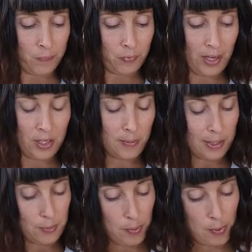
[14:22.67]
and you must
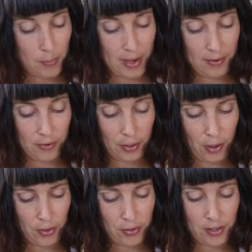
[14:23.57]
be prepared for
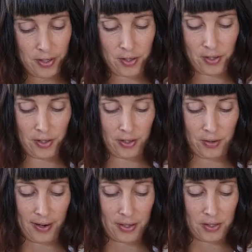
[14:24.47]
contradiction and
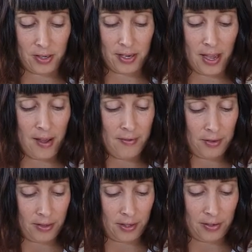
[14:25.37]
correction in
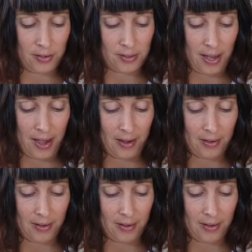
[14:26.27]
everything you say.